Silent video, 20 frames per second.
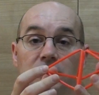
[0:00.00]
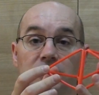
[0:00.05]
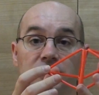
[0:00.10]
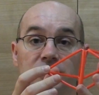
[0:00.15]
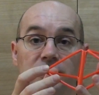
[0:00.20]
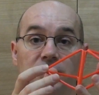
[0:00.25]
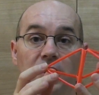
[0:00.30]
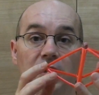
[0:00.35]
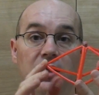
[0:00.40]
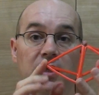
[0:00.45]

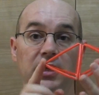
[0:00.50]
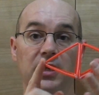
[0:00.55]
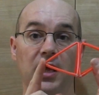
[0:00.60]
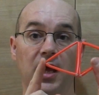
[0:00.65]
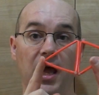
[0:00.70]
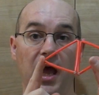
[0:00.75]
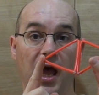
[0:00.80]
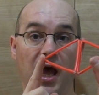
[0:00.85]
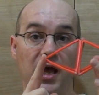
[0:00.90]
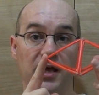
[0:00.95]
solid
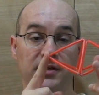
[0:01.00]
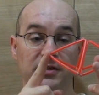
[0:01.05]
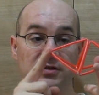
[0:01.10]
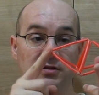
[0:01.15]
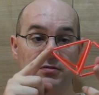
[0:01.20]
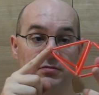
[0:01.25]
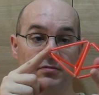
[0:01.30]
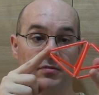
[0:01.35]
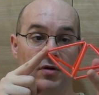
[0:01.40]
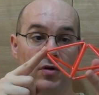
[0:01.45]

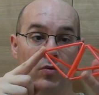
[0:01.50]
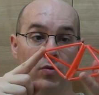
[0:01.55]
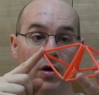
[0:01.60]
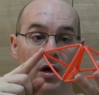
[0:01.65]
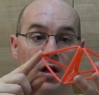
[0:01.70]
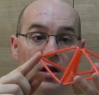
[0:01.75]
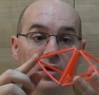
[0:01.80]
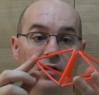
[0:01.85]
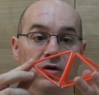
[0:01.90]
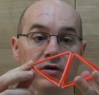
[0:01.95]
has.
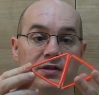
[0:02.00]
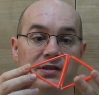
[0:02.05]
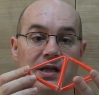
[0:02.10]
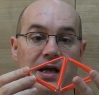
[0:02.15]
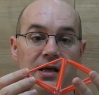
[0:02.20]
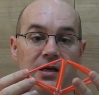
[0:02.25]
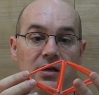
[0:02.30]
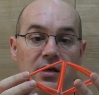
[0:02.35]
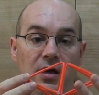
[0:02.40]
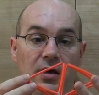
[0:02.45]
Well, looks
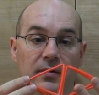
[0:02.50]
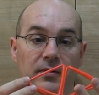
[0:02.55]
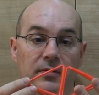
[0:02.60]
like